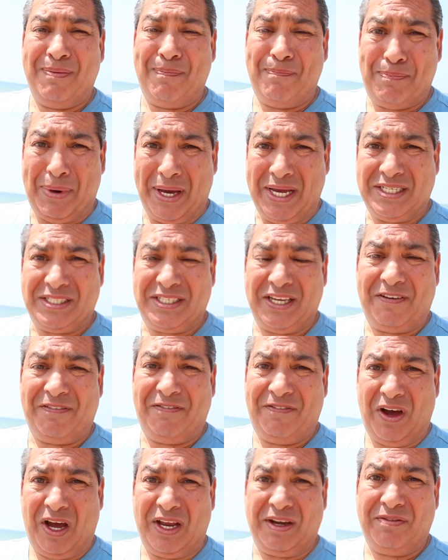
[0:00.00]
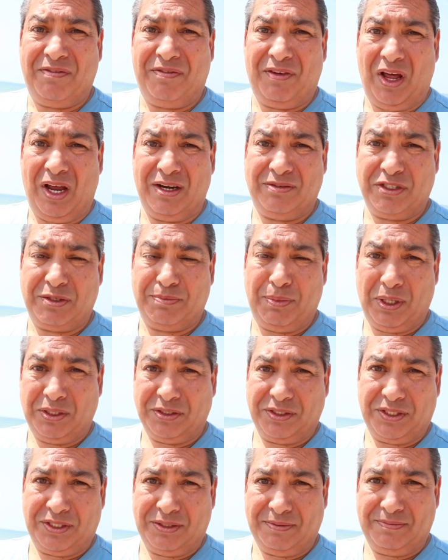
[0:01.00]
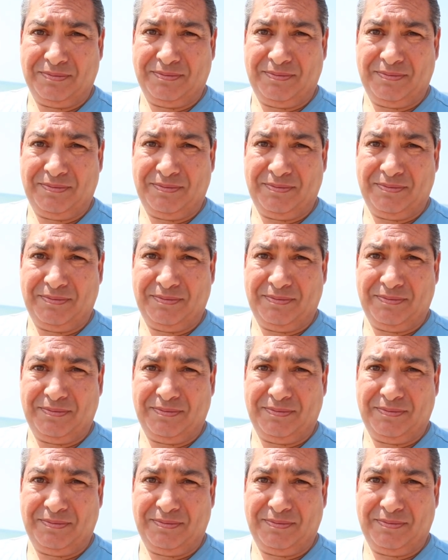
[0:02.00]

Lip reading: to basic fight and flight response.